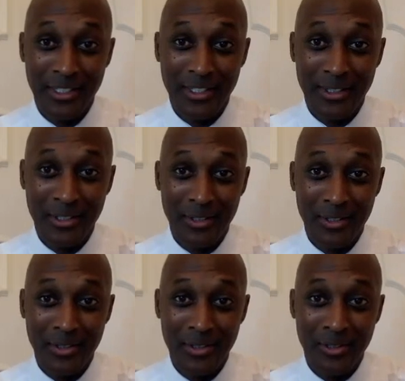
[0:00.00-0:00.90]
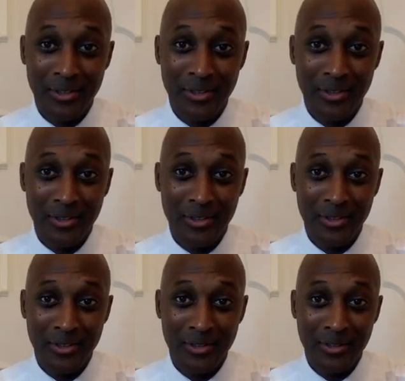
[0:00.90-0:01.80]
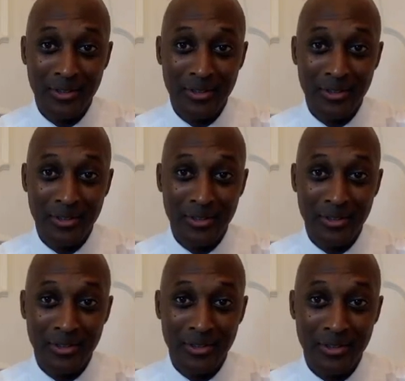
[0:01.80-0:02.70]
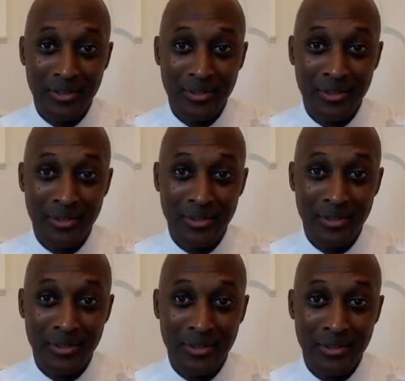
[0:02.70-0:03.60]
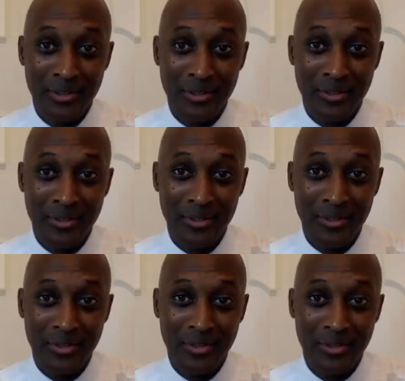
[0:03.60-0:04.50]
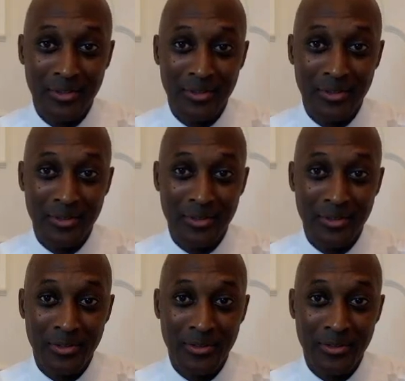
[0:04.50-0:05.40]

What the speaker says: [no speech]